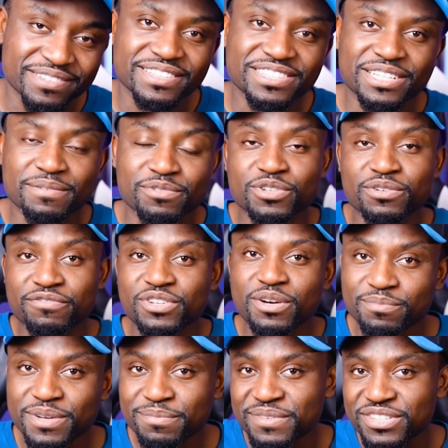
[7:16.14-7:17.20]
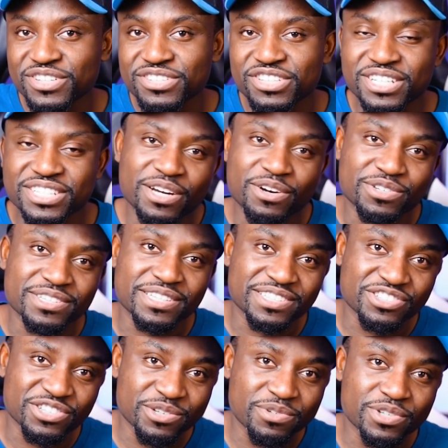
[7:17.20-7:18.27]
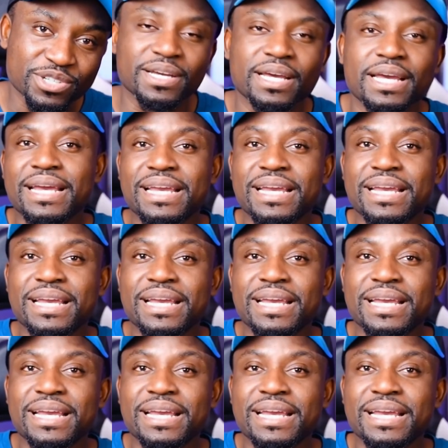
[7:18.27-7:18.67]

the same. So if you're a member, just check down in the description.